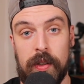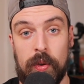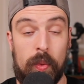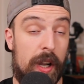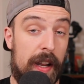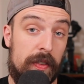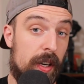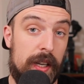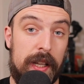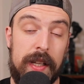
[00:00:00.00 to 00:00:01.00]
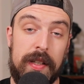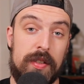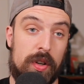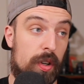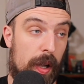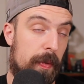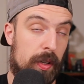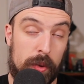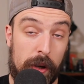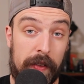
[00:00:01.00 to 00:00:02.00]
Whatever it is, or I mean,
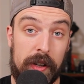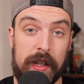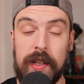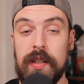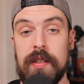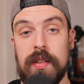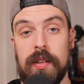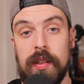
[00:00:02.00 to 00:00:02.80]
whoever it is,